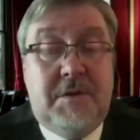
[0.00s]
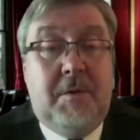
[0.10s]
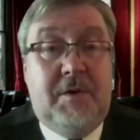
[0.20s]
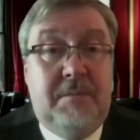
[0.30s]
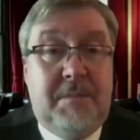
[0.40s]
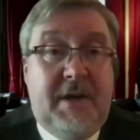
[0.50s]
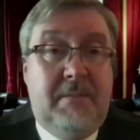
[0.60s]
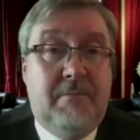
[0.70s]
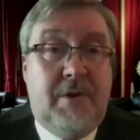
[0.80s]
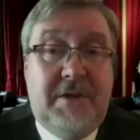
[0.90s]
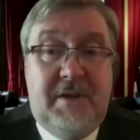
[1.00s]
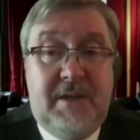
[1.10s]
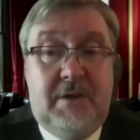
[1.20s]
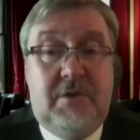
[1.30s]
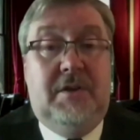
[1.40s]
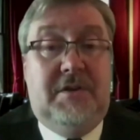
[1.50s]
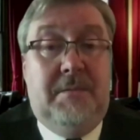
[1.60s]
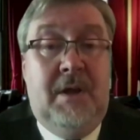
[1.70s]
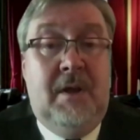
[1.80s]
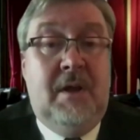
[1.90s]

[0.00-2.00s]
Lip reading: responded by embracing nationalism.